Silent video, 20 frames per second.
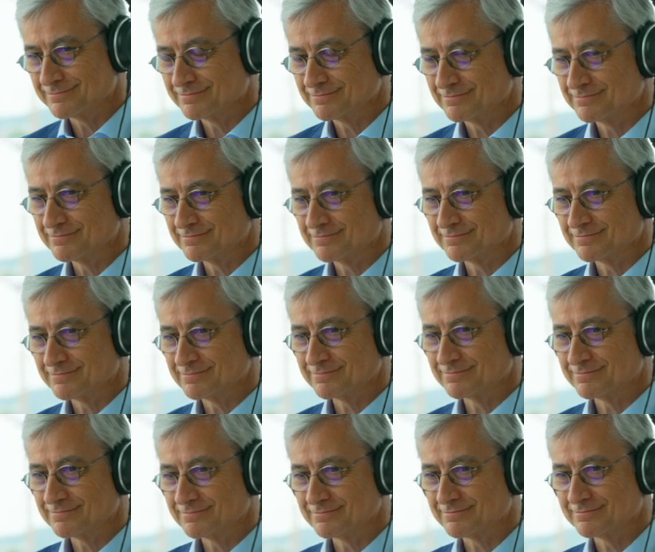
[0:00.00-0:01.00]

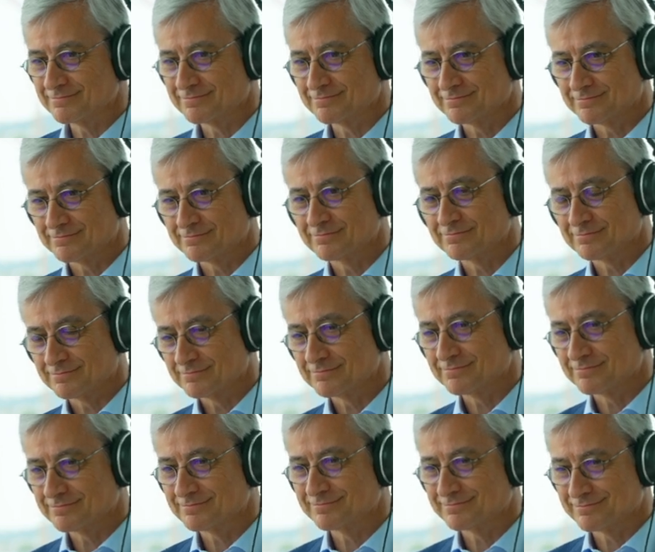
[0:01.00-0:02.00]

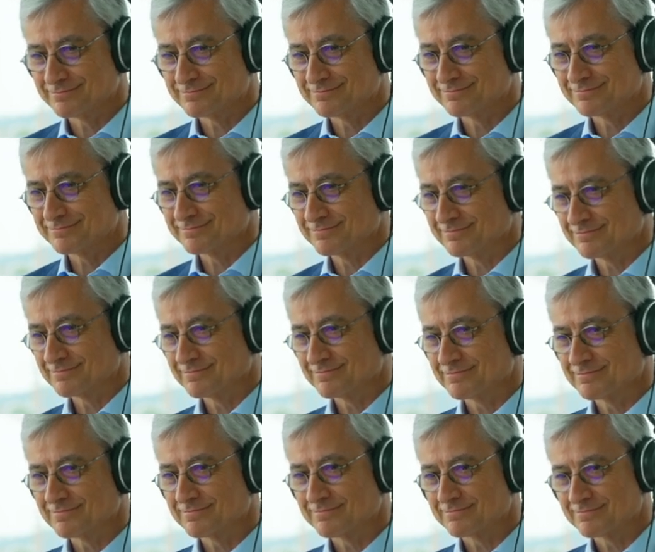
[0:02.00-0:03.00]

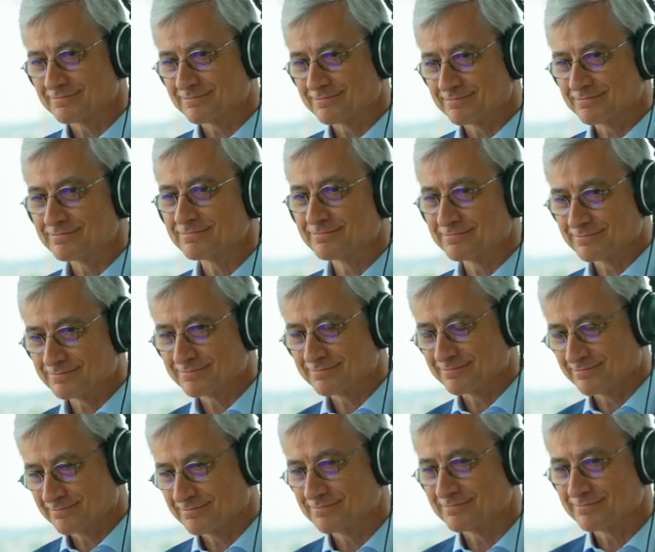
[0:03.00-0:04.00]

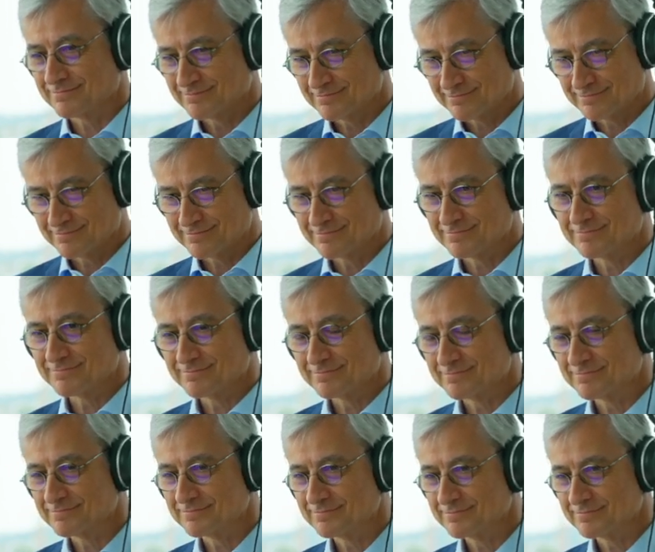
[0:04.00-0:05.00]

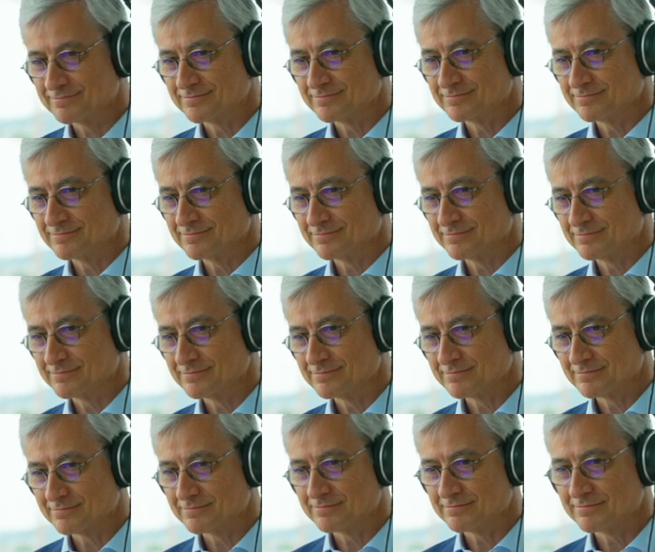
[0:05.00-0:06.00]

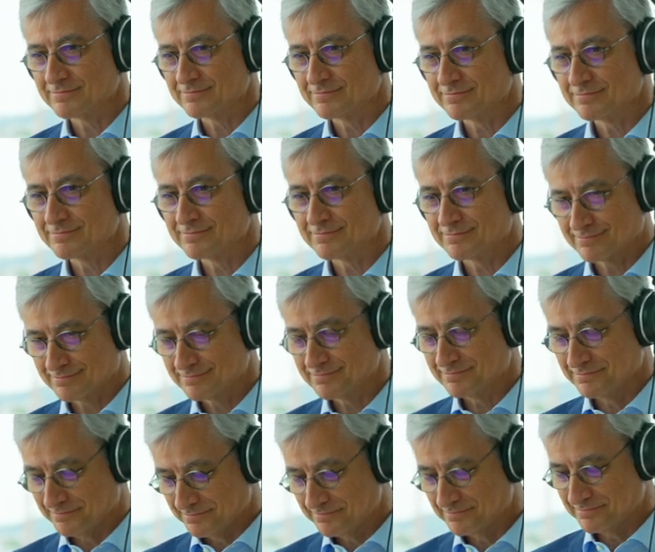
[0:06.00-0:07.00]

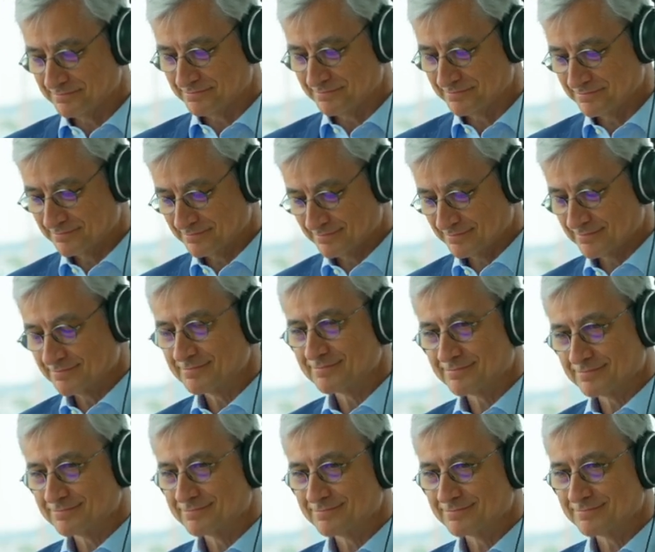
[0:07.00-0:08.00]
[no speech]